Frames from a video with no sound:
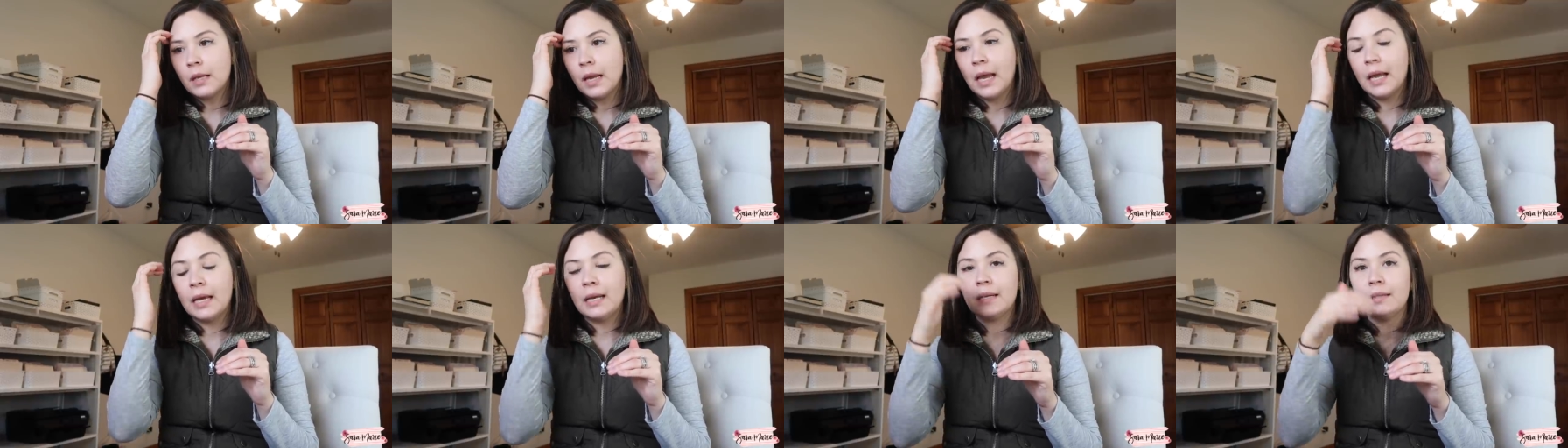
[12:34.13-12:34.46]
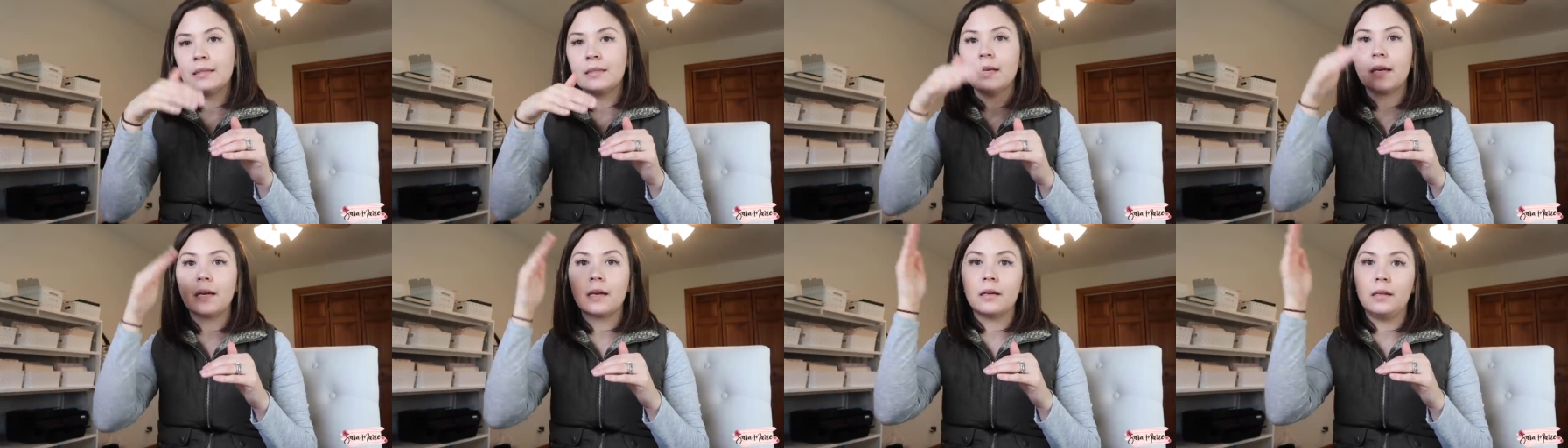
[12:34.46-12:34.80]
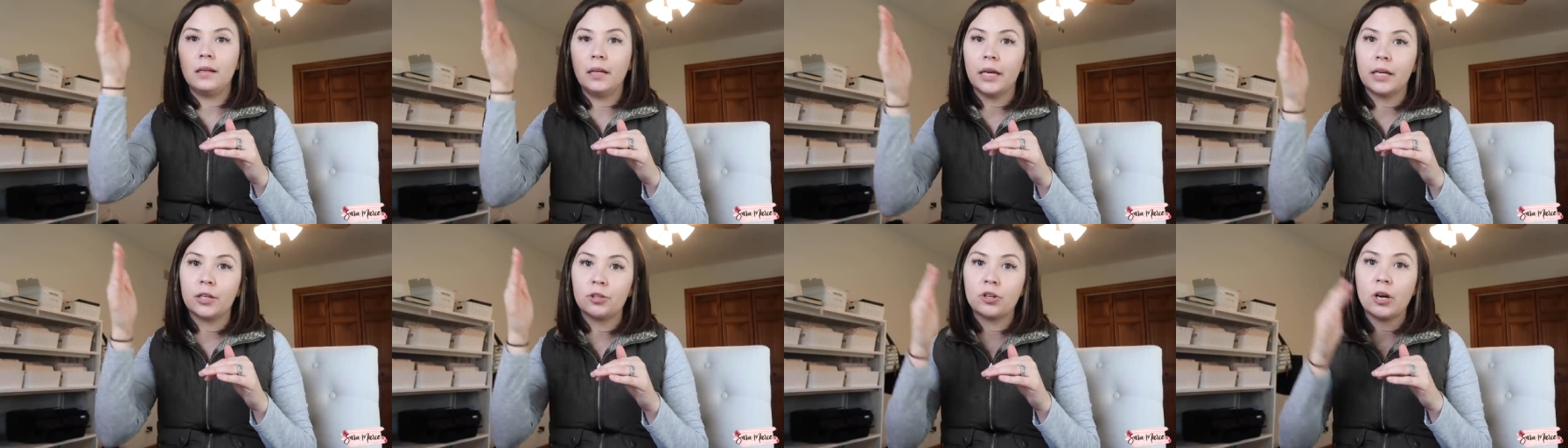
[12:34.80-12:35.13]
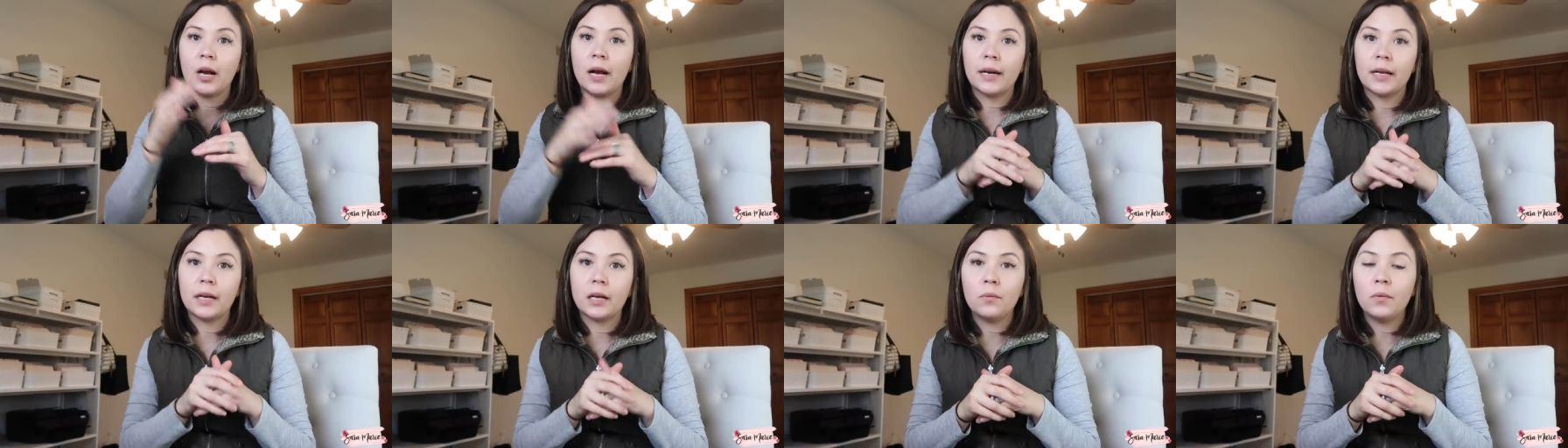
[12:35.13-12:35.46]
and it's like an
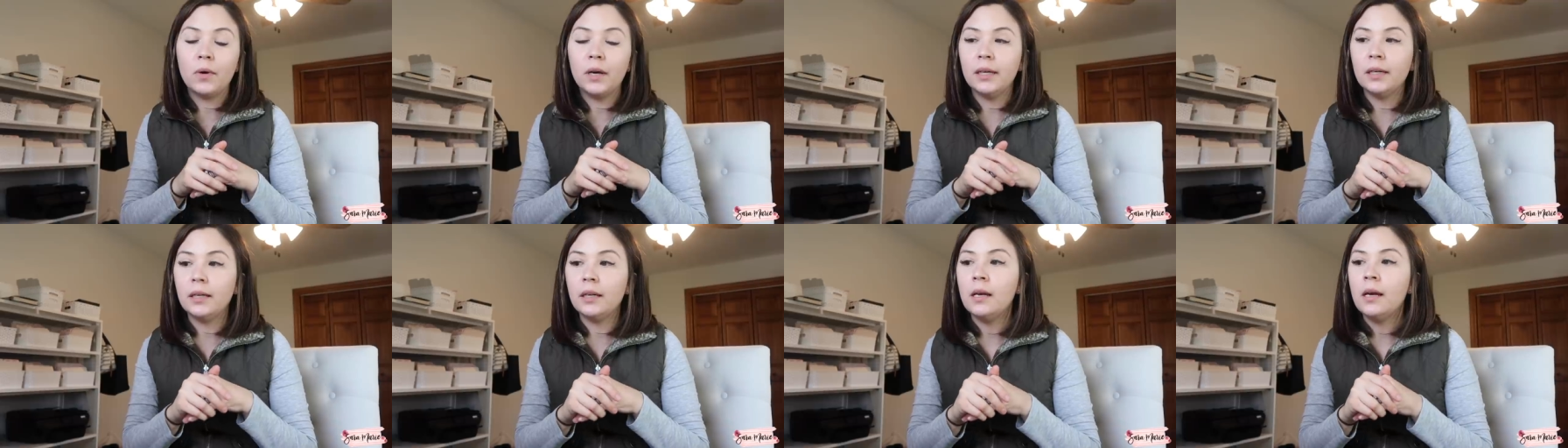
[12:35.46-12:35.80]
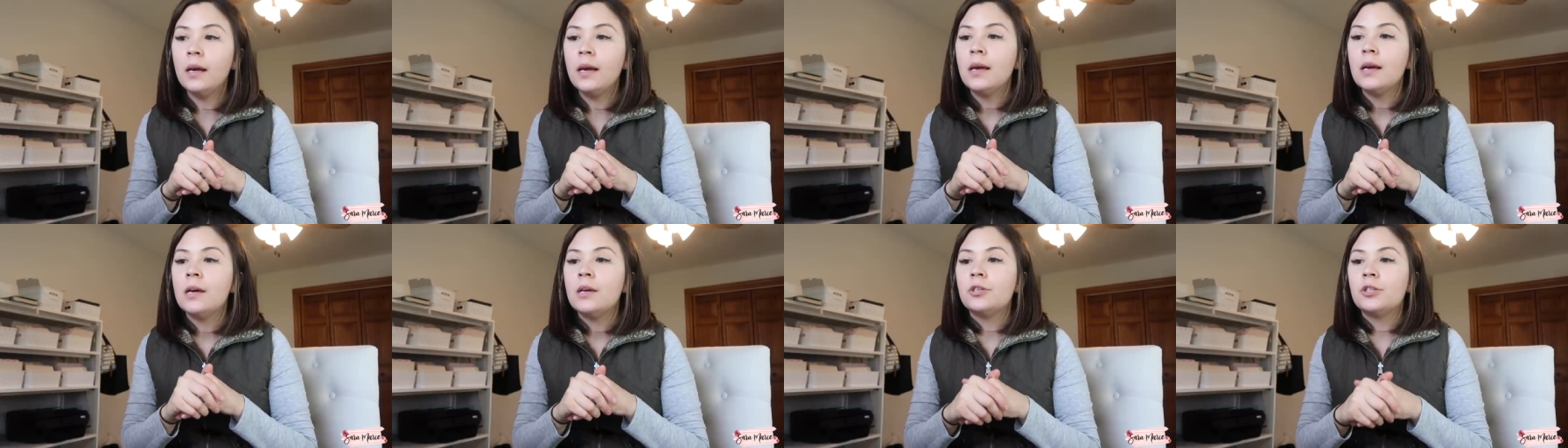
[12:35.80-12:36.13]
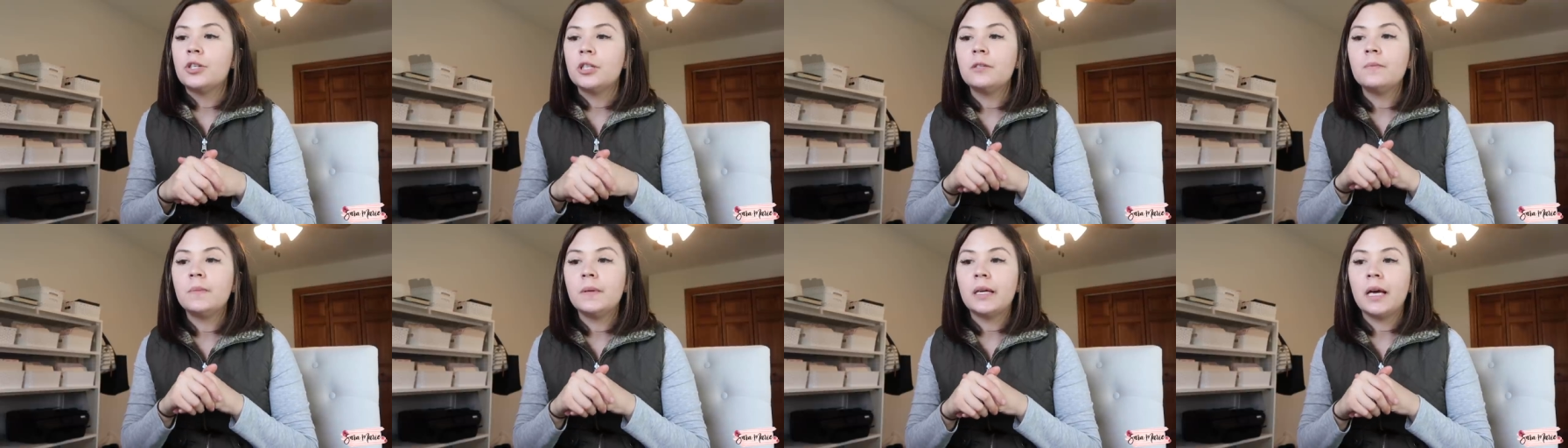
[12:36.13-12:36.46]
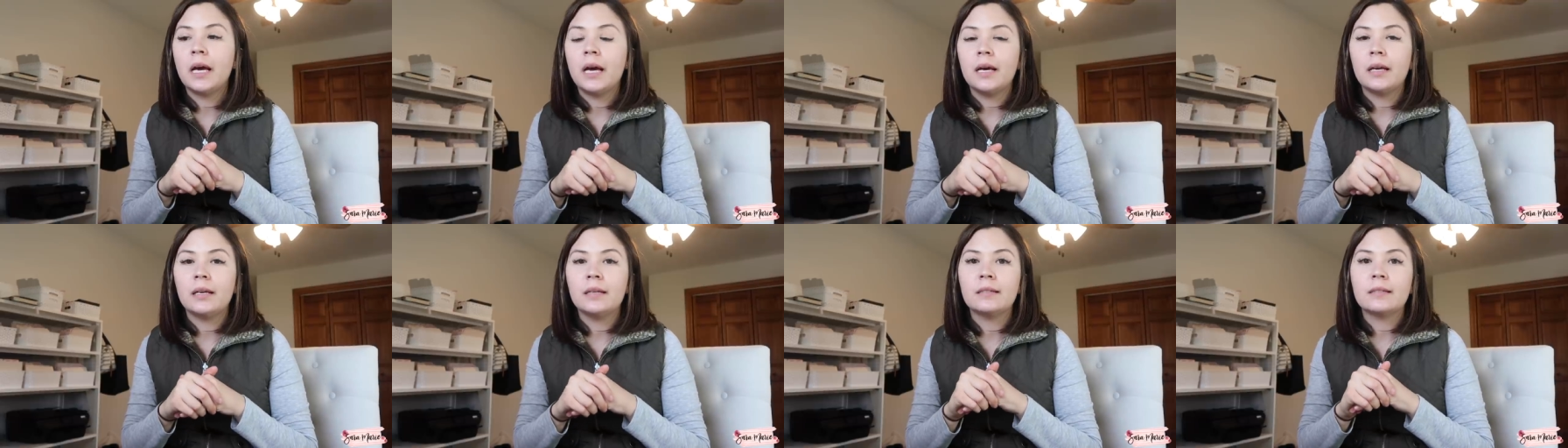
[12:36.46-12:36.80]
electronic one just
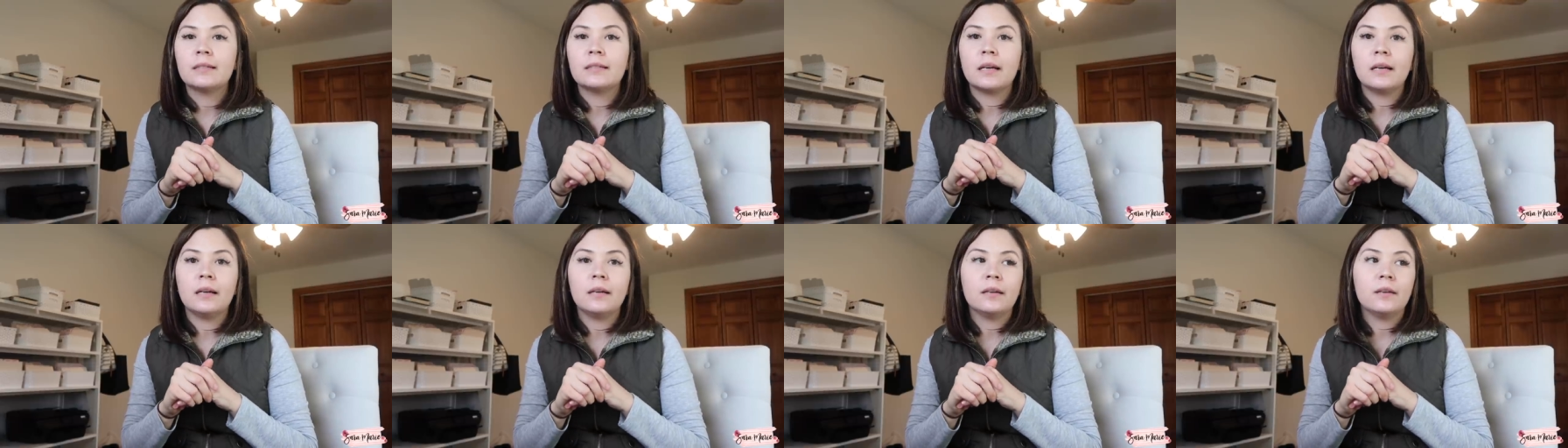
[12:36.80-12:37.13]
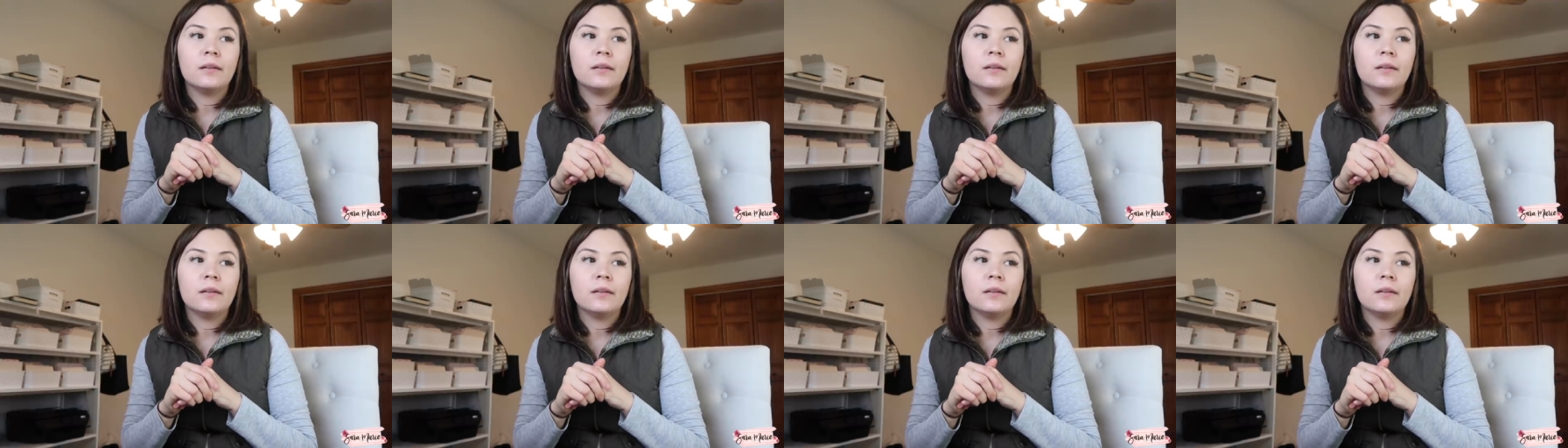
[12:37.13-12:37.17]
because